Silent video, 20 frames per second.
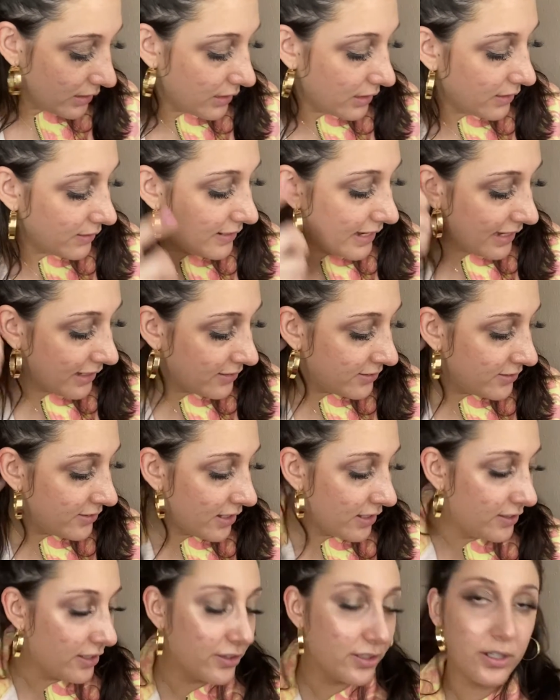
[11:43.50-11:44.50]
Next,
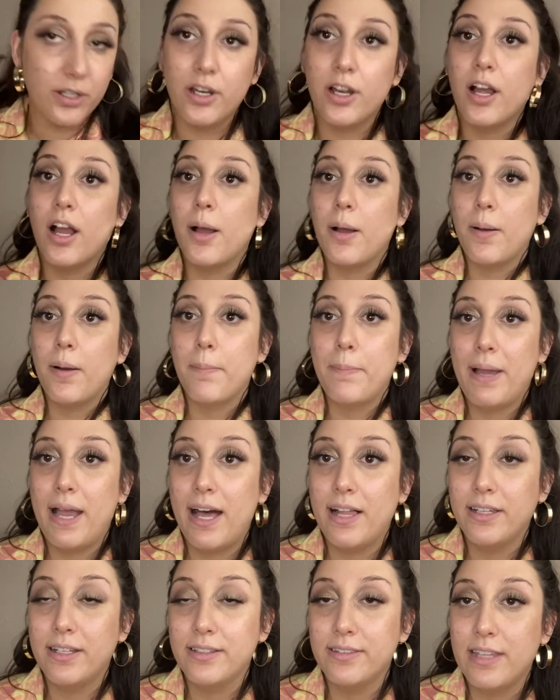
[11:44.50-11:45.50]
another
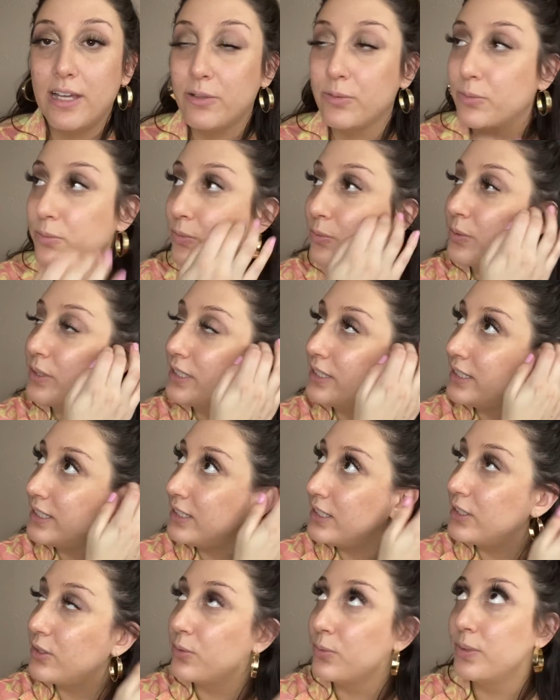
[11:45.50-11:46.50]
palette that really